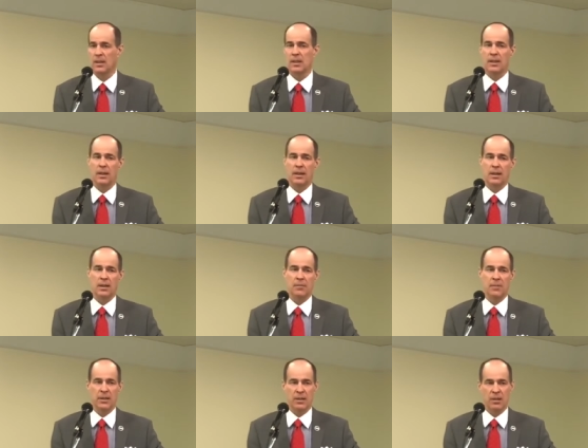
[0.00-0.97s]

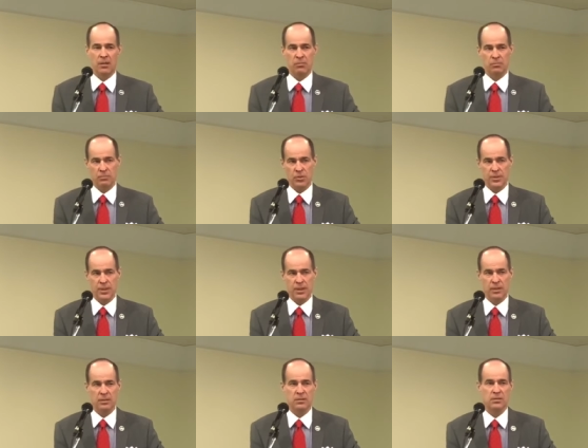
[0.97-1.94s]
Um, and I was
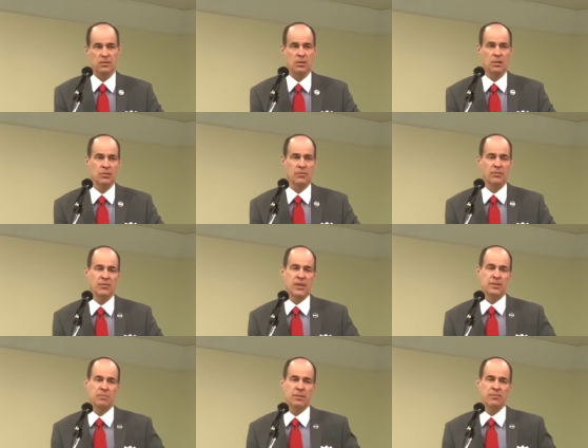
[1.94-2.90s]
then in charge of
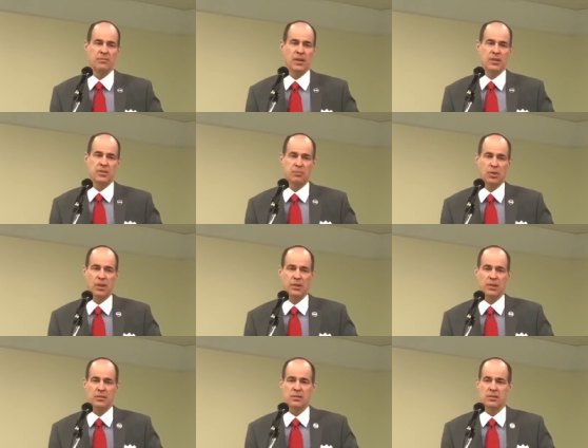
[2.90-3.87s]
investment advice and
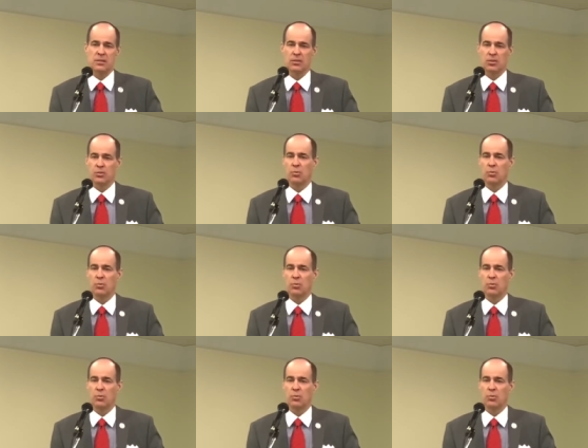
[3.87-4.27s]
products until